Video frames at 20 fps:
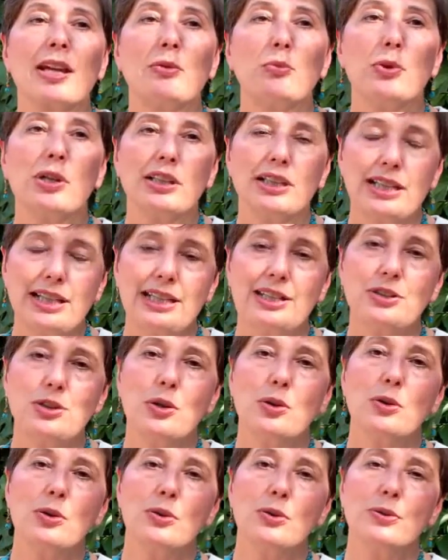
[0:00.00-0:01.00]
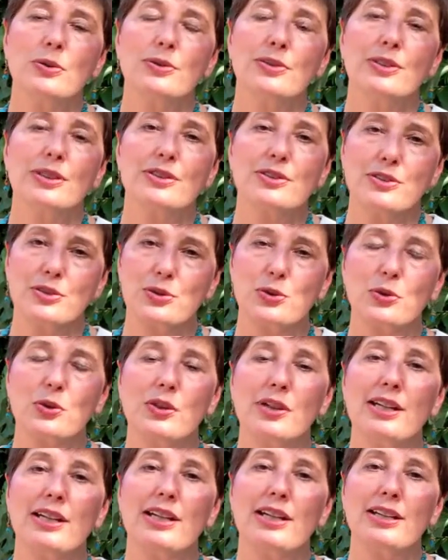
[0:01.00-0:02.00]
Well, he told a
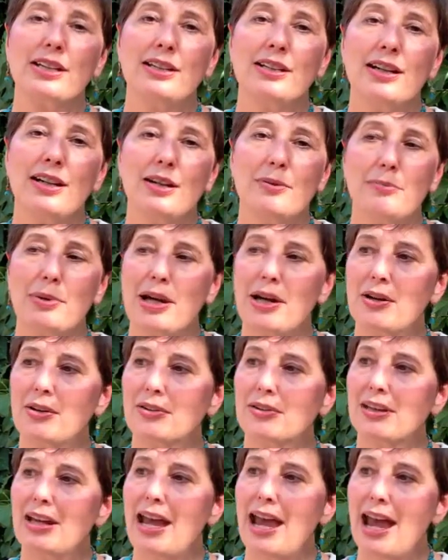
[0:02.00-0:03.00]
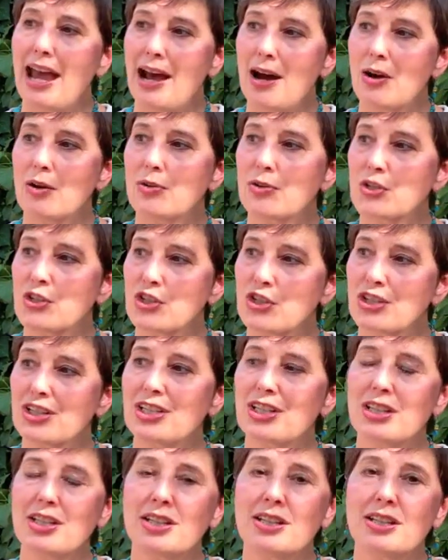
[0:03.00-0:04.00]
story about how
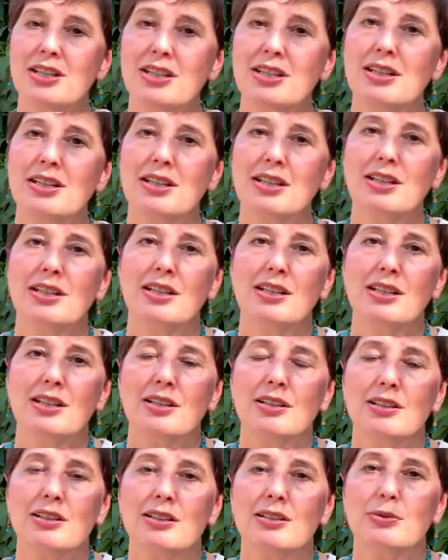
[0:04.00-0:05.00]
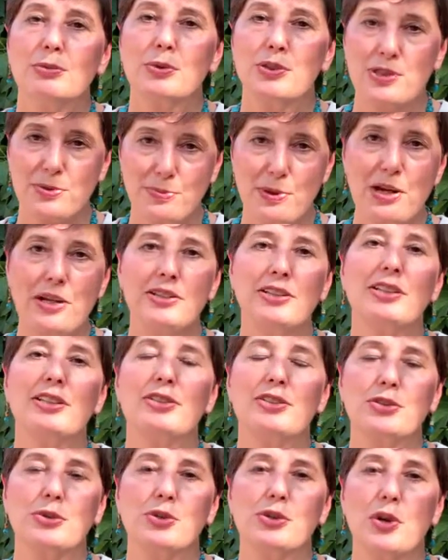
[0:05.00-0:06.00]
she
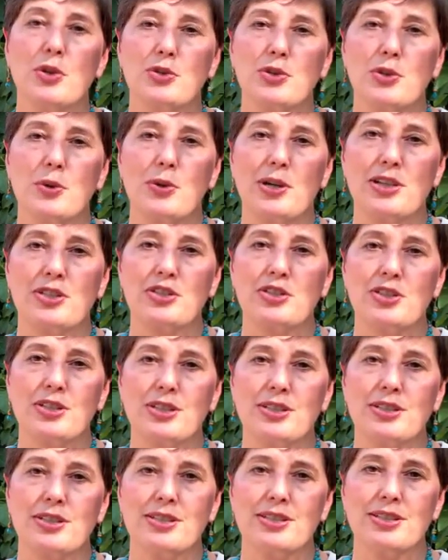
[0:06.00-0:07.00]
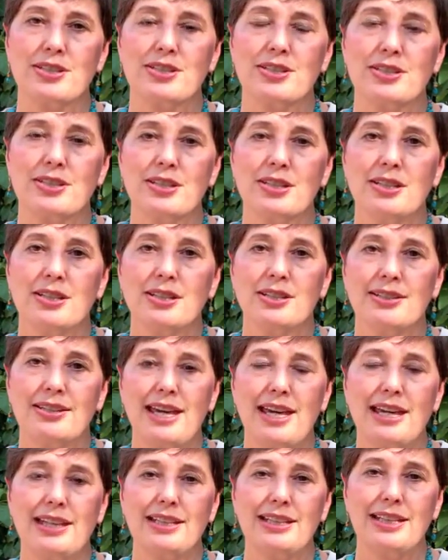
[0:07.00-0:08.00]
responded to those questions
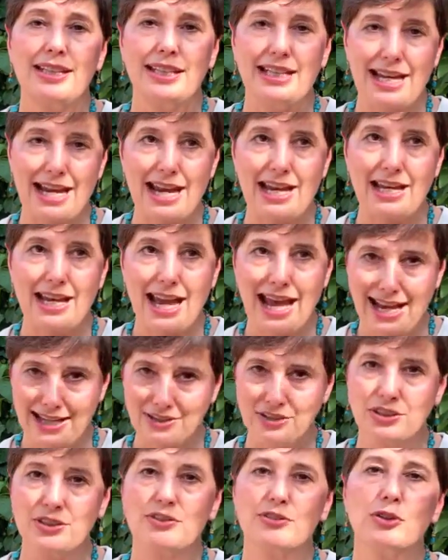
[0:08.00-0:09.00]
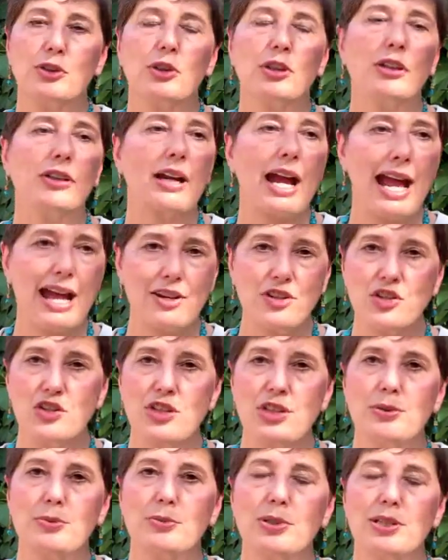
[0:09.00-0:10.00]
that he asked of her as
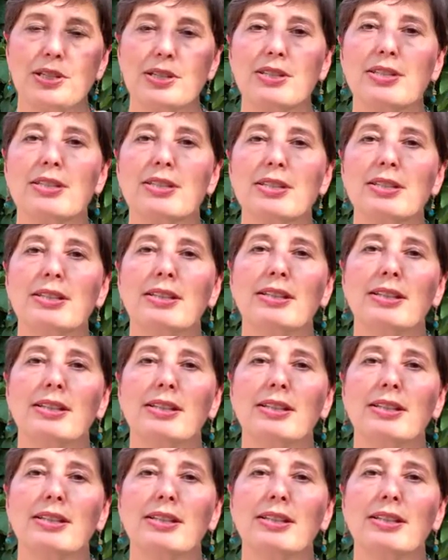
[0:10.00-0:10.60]
she was